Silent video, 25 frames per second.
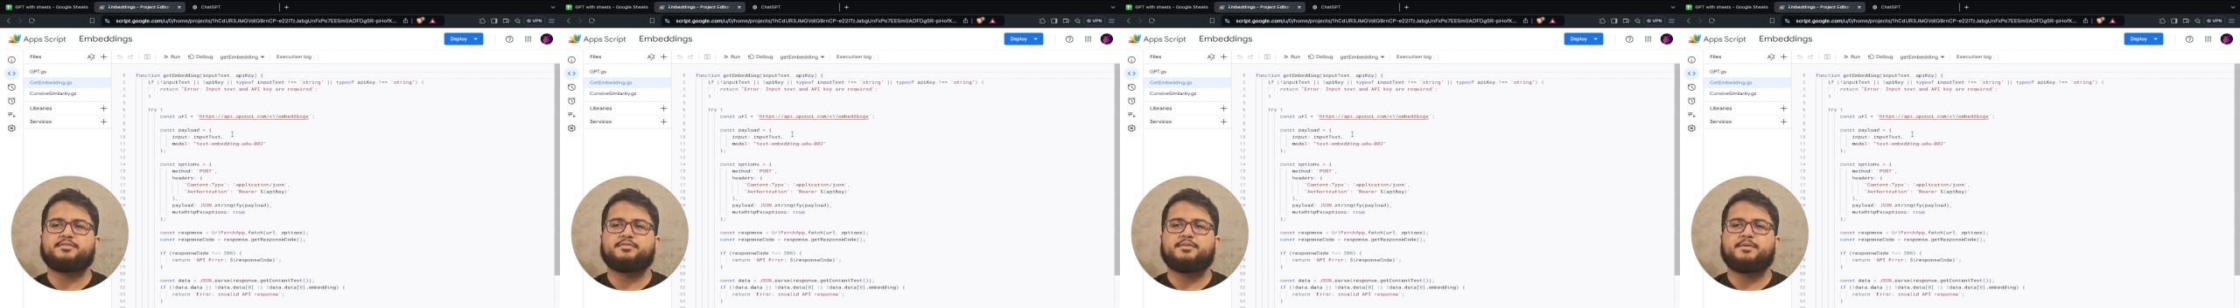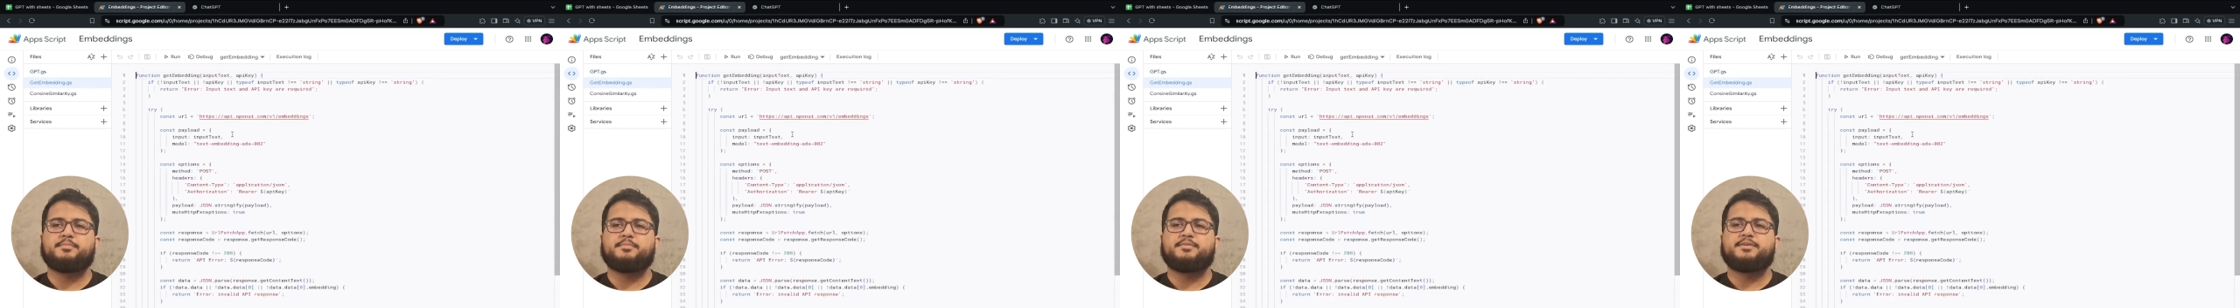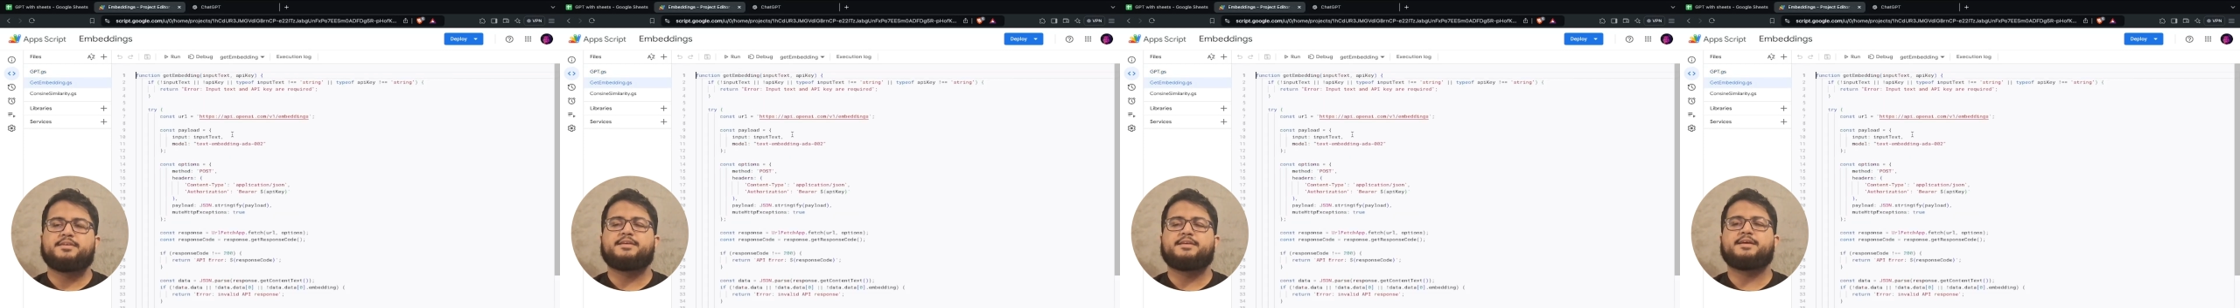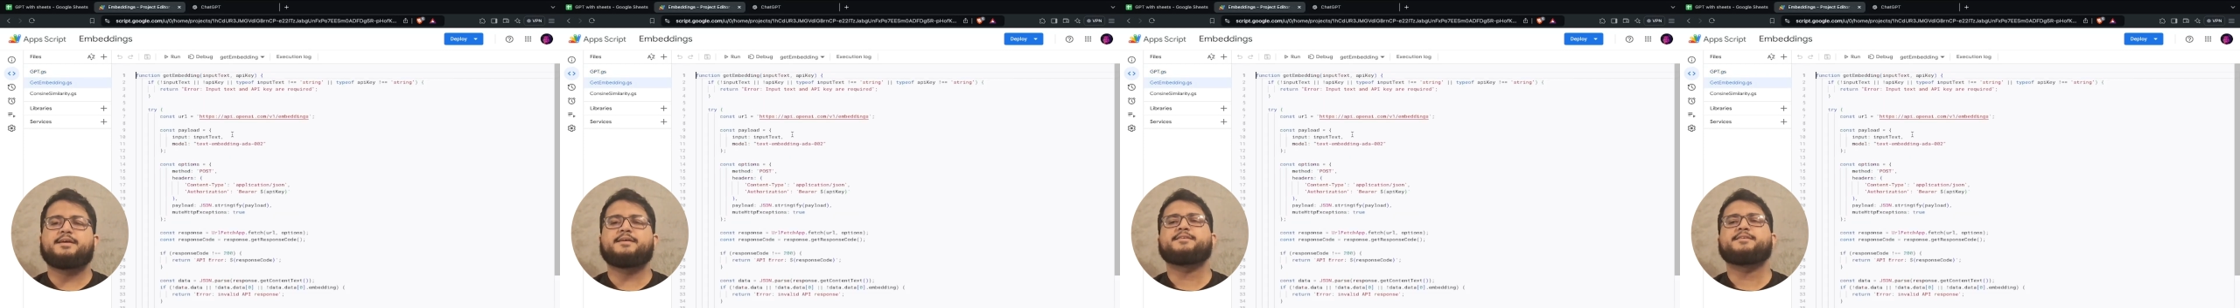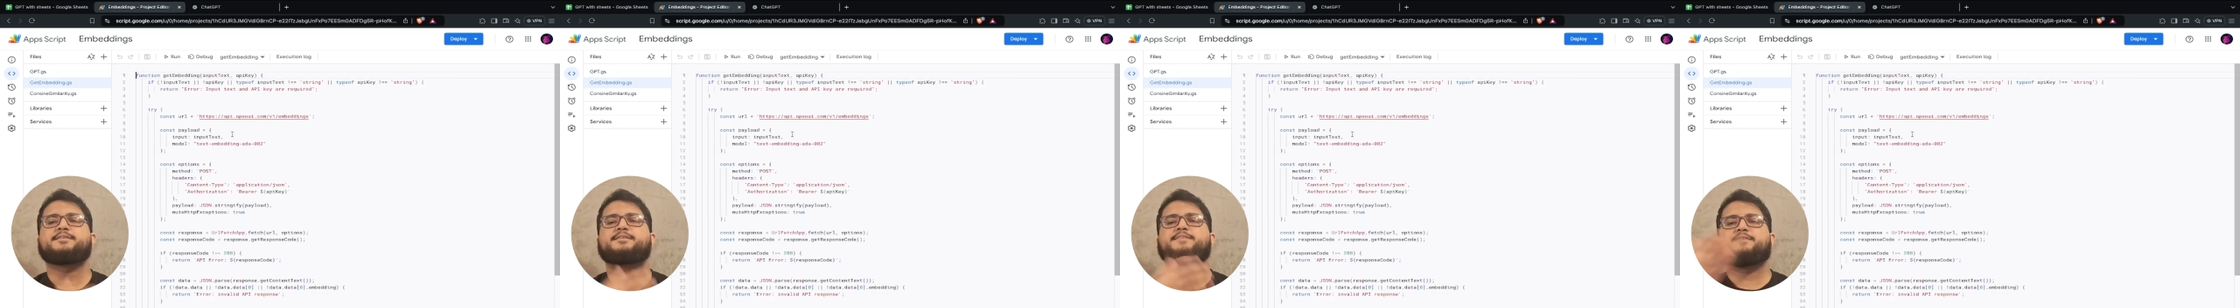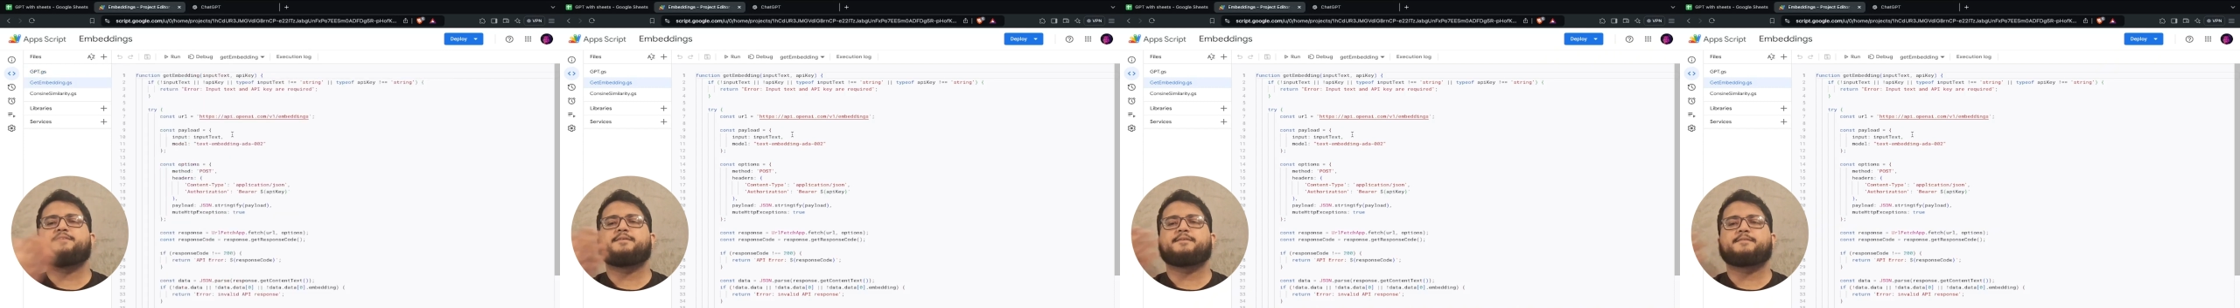
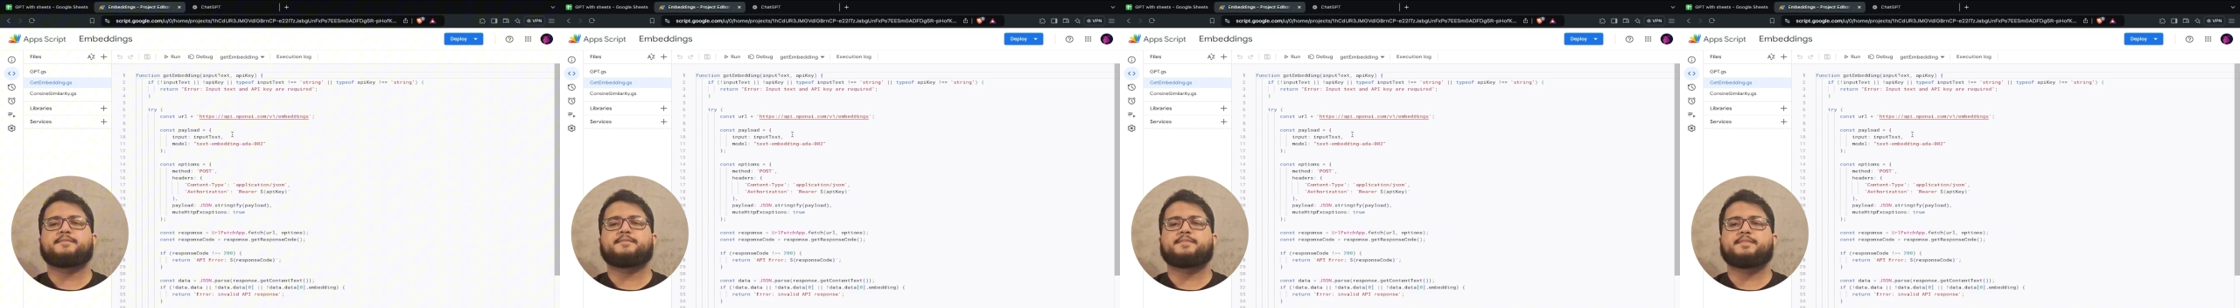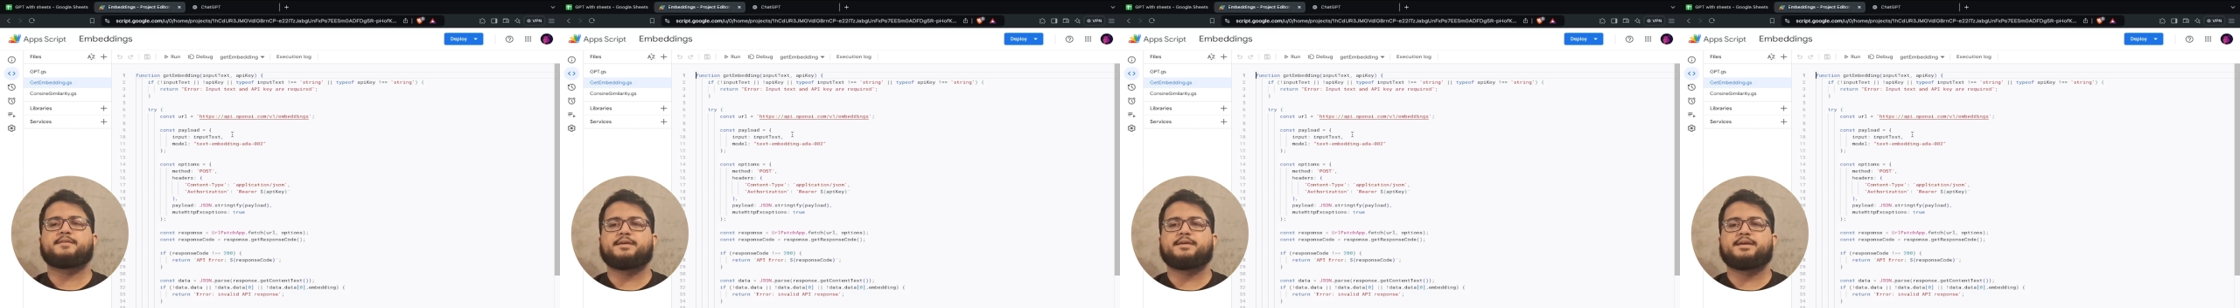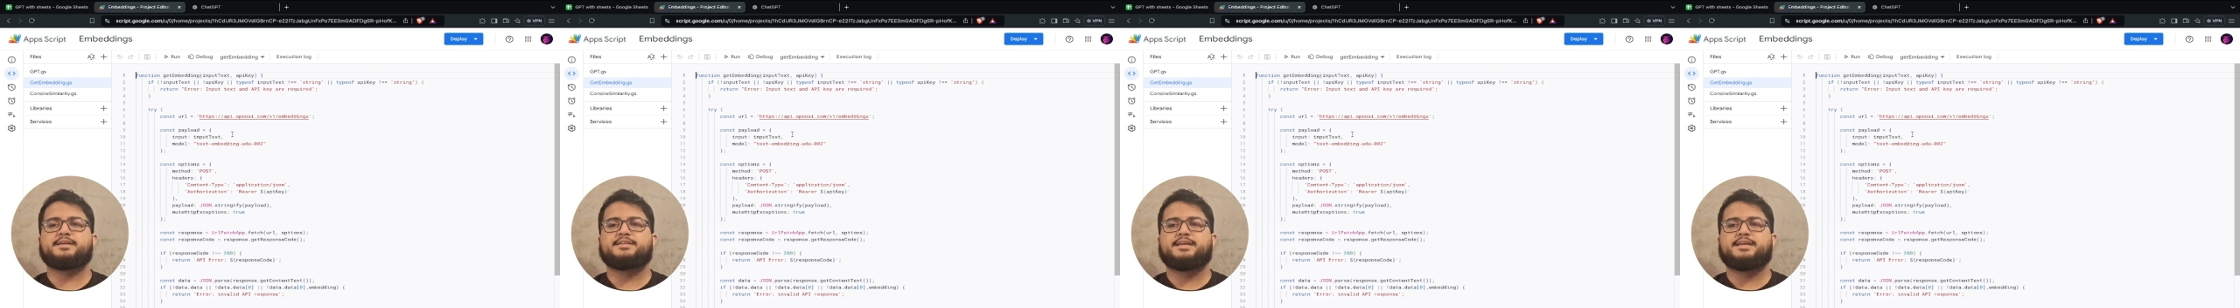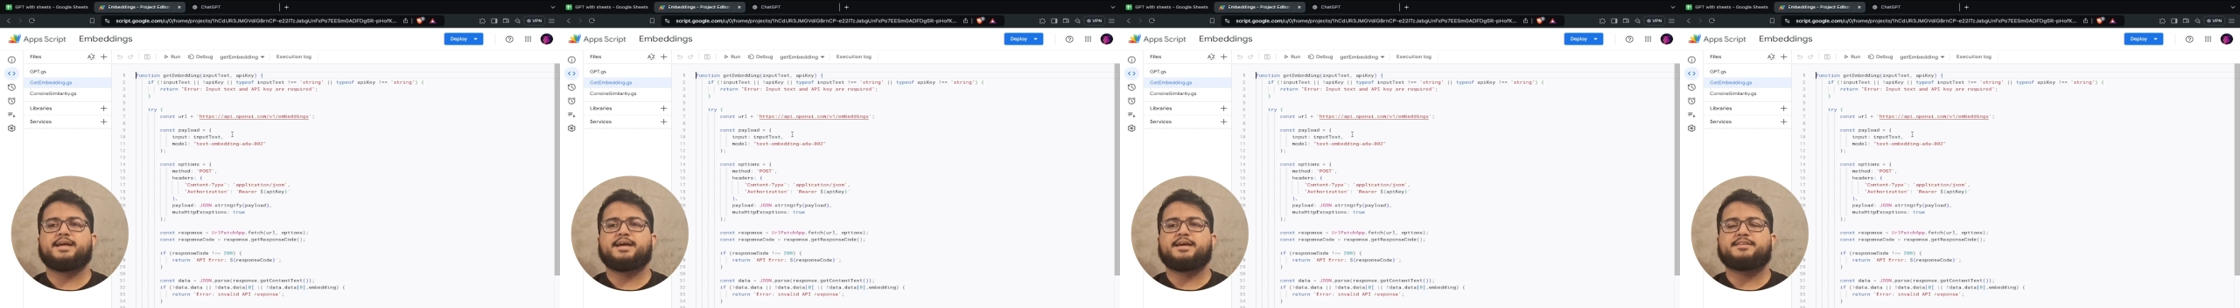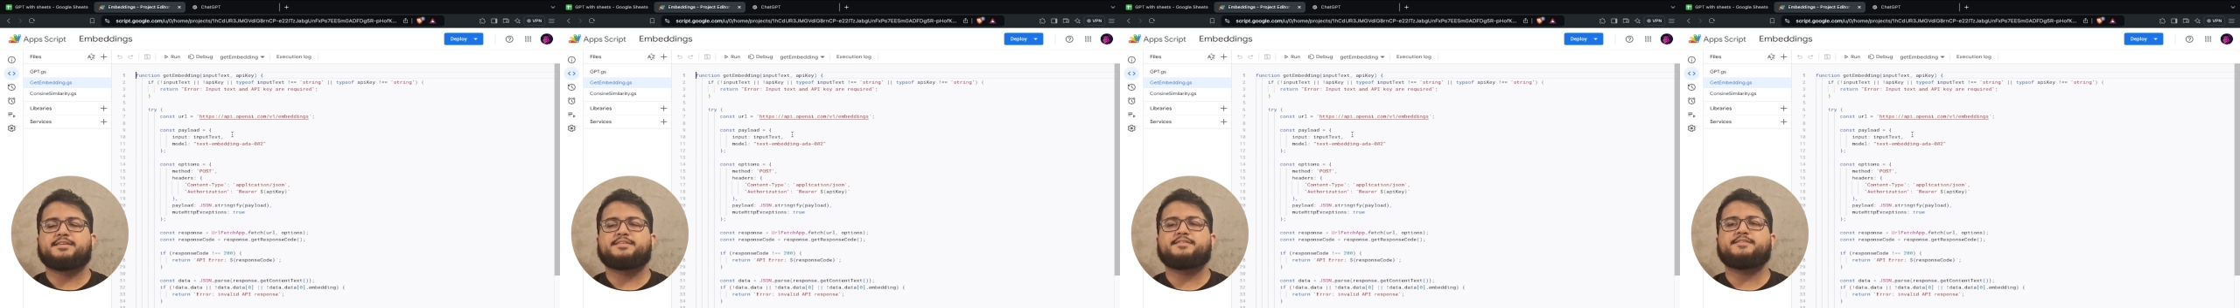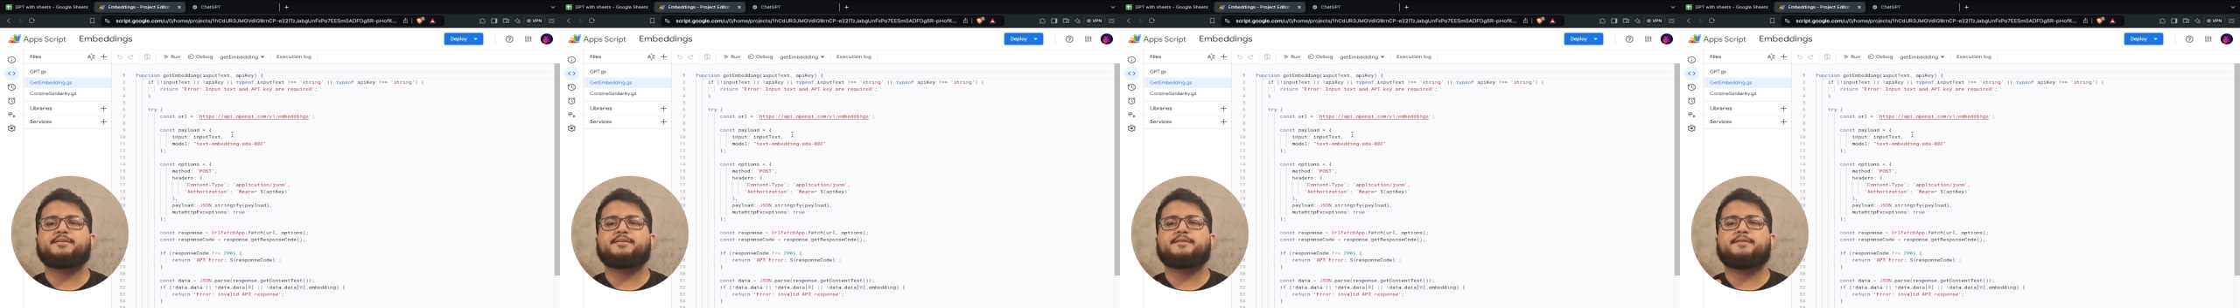represents a
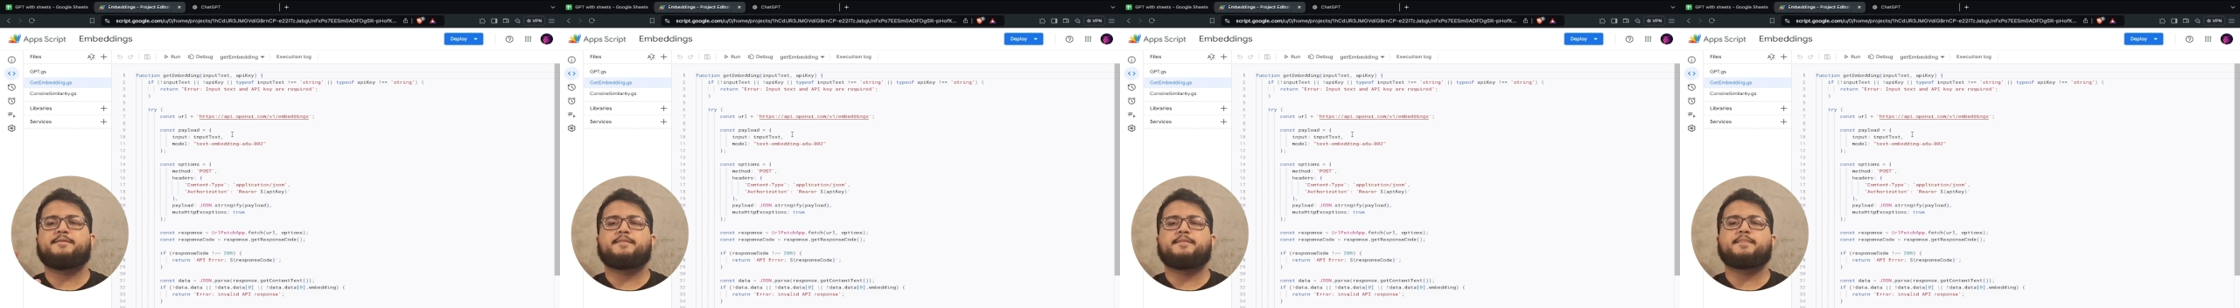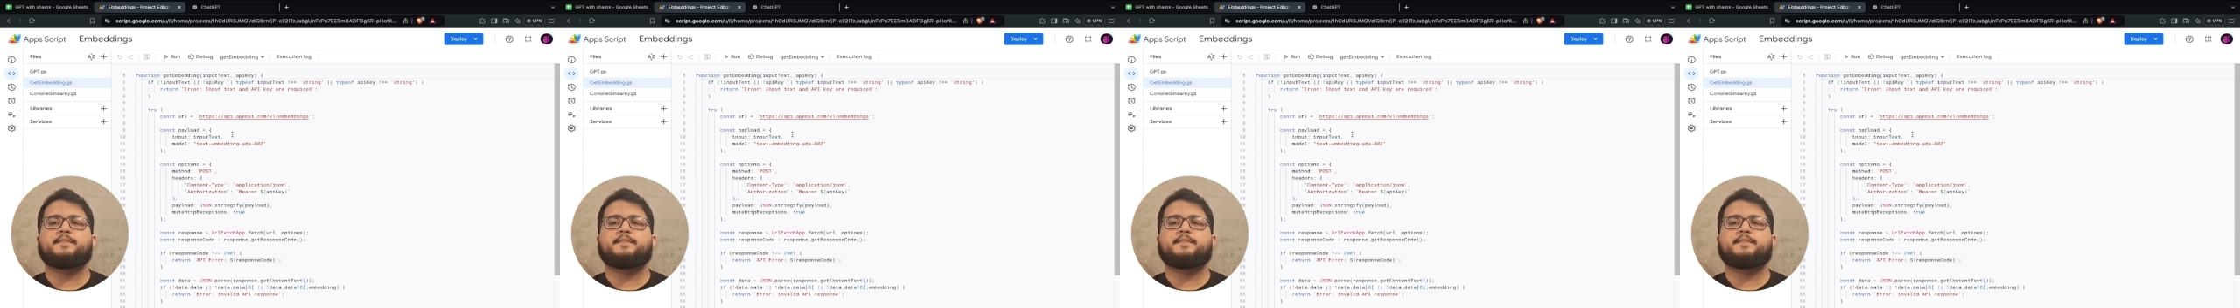text